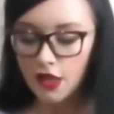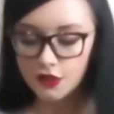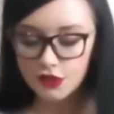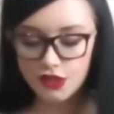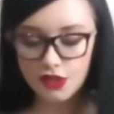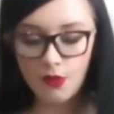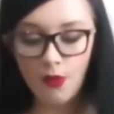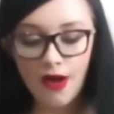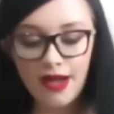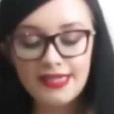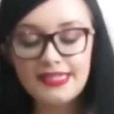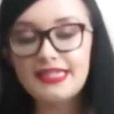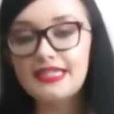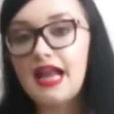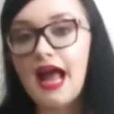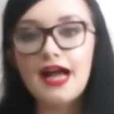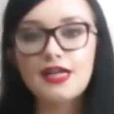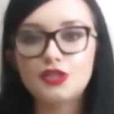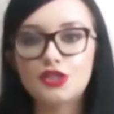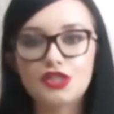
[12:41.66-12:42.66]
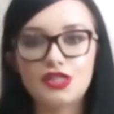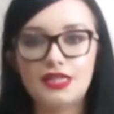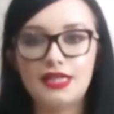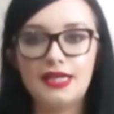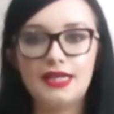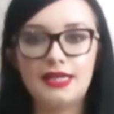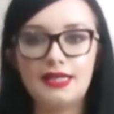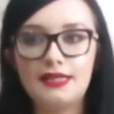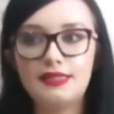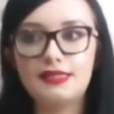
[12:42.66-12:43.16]
So I
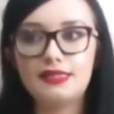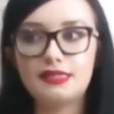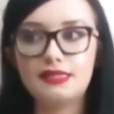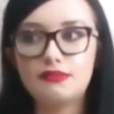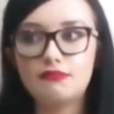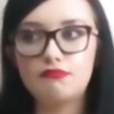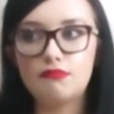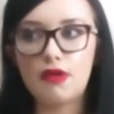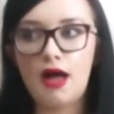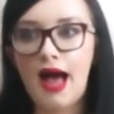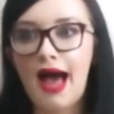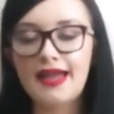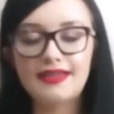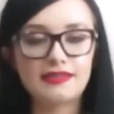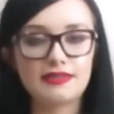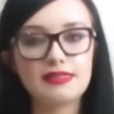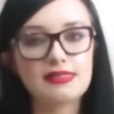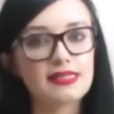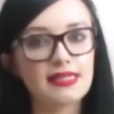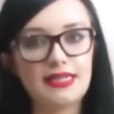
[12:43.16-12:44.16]
hadn't